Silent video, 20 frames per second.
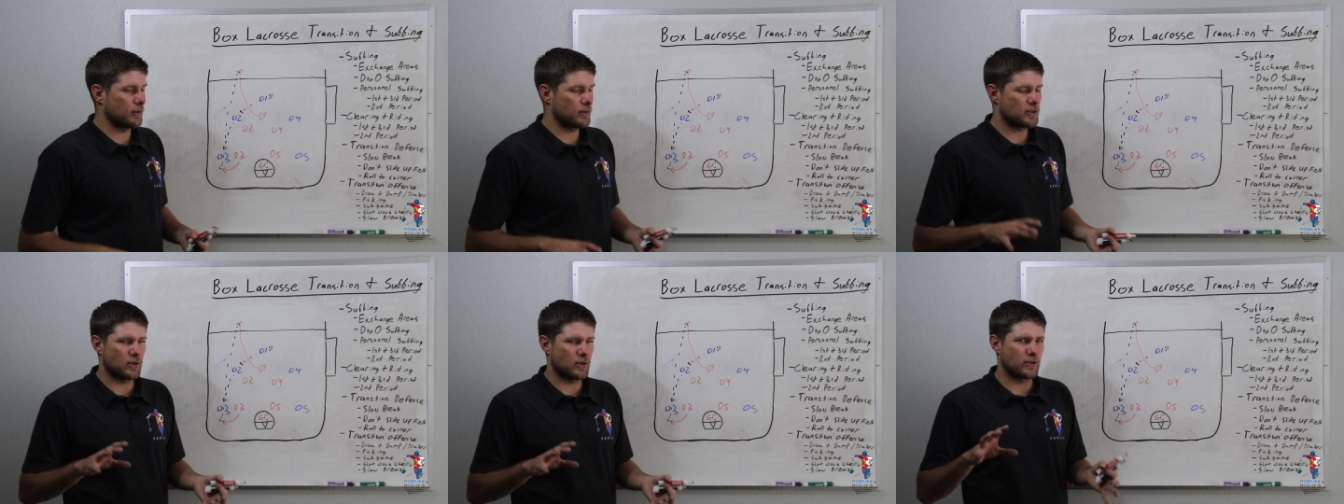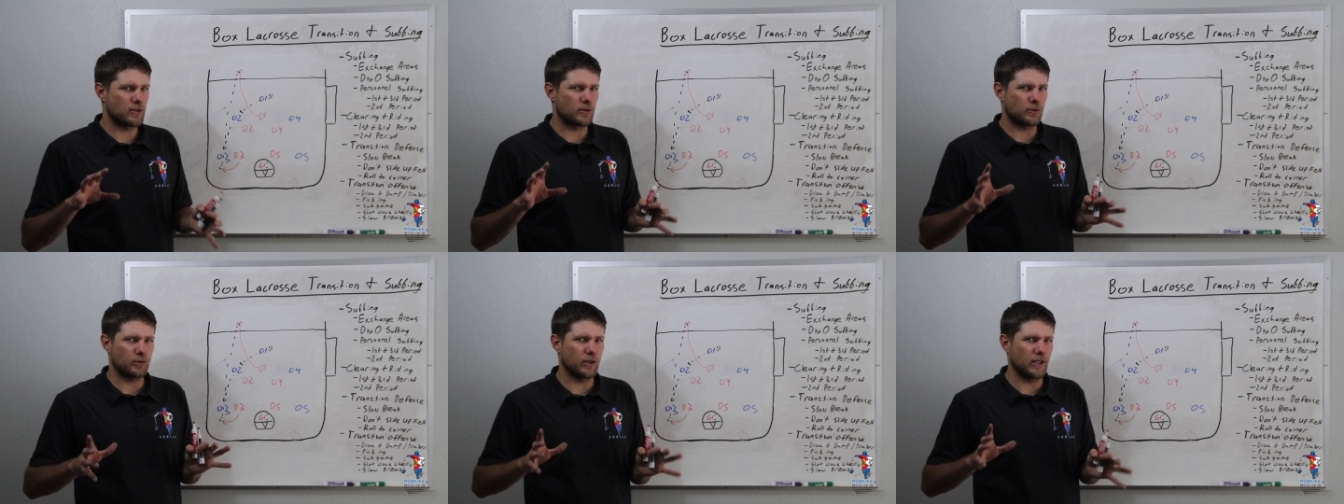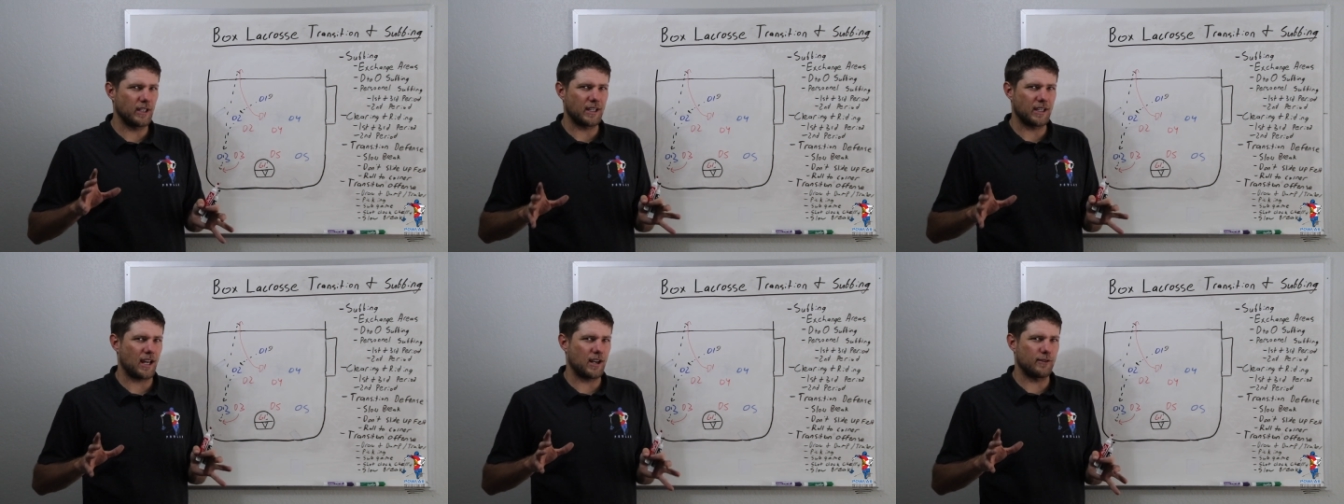But so it's a
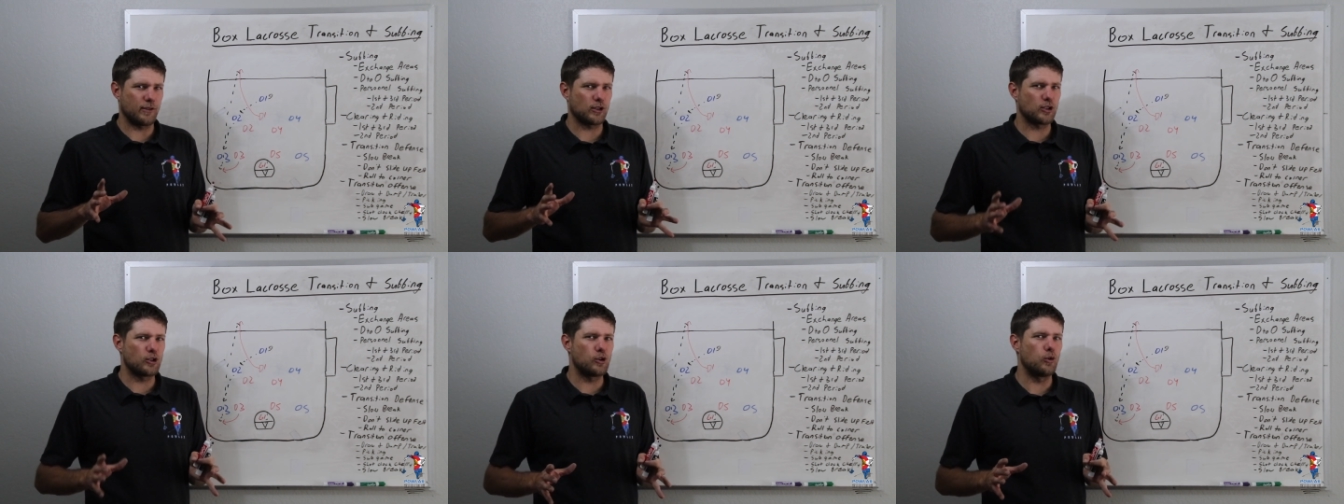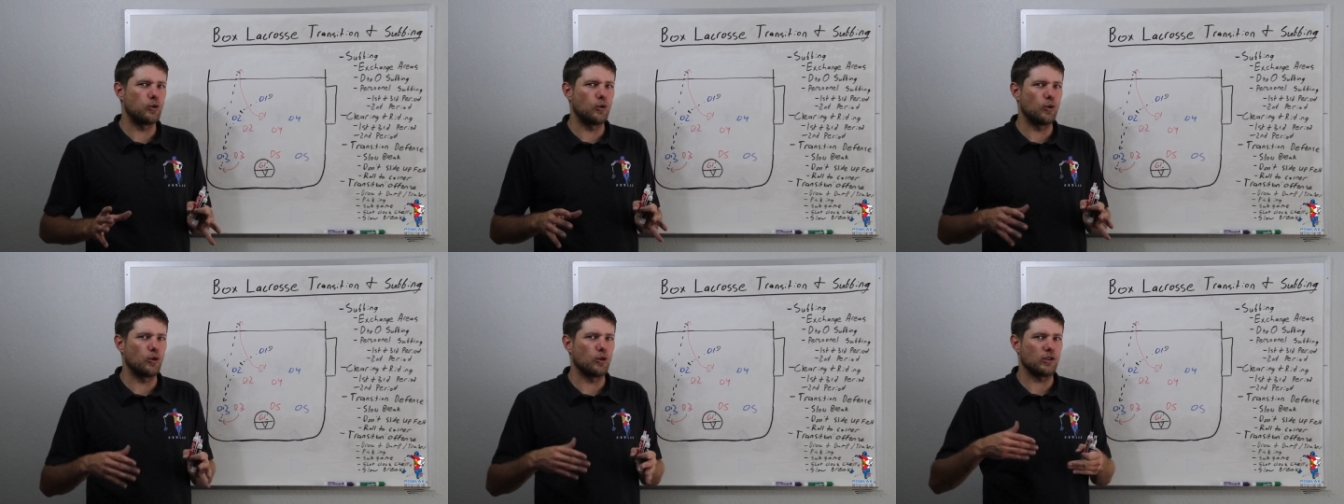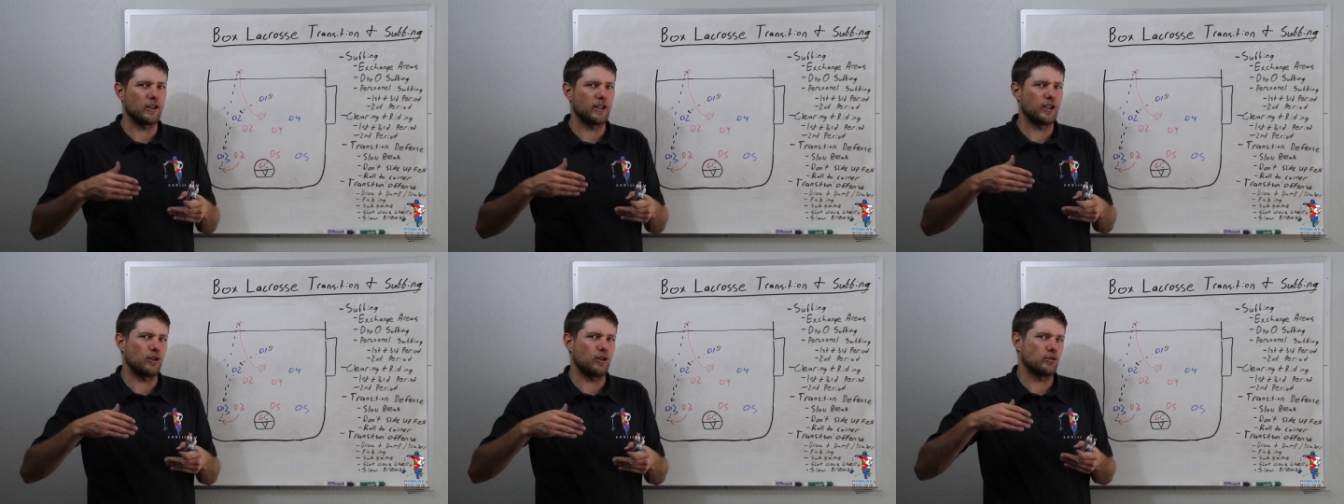really kind of a
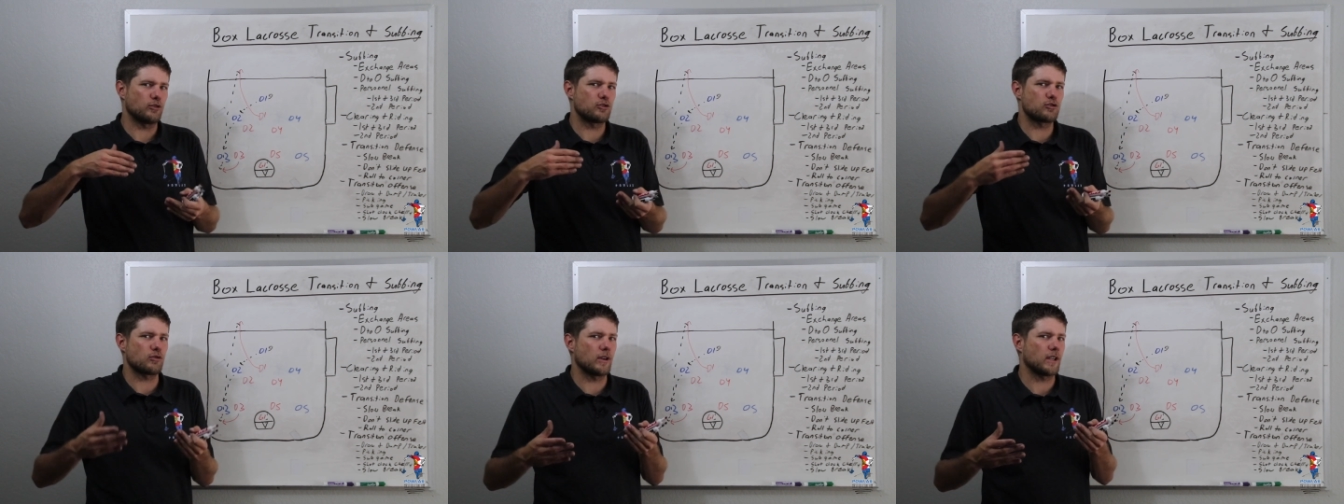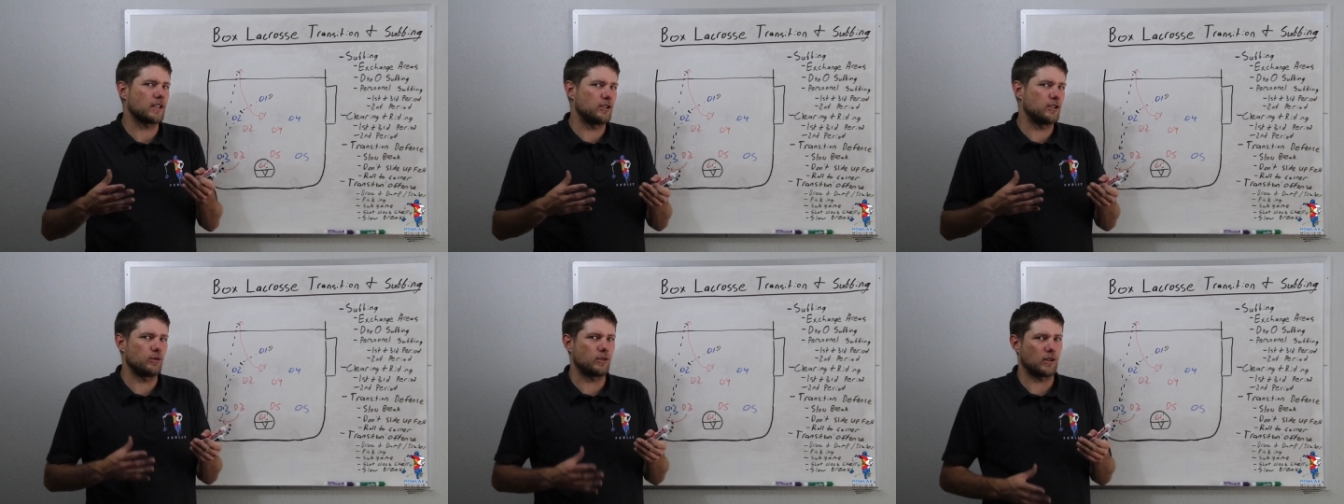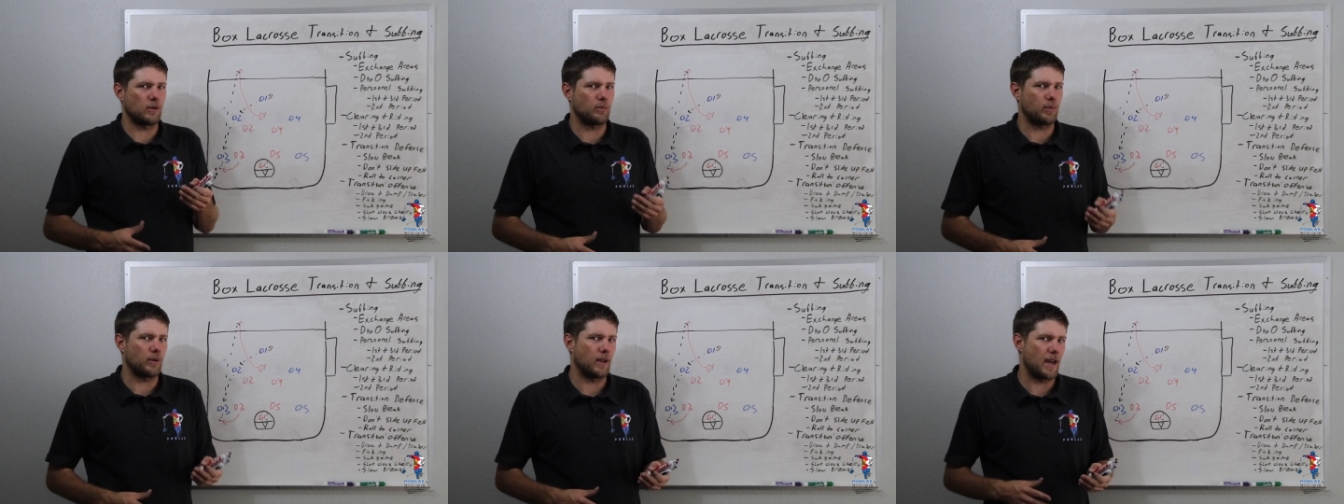cool little trick you
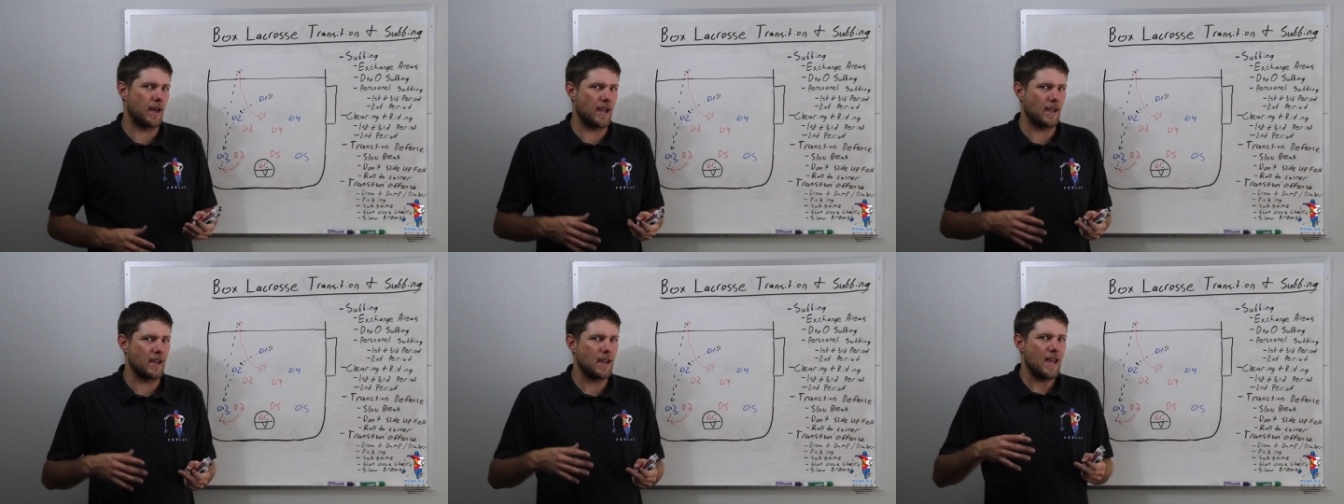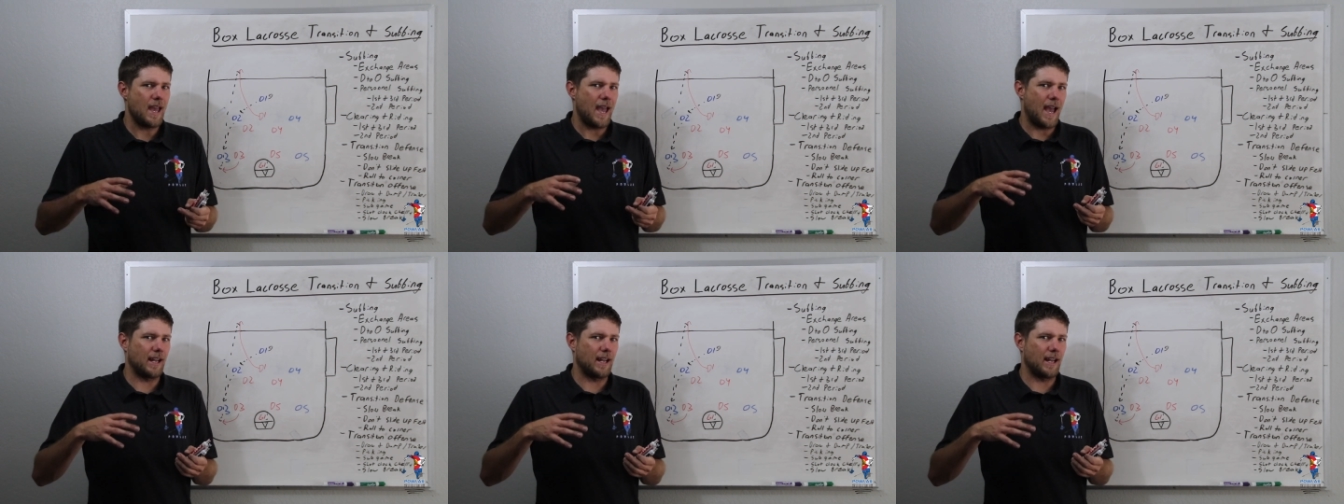can play,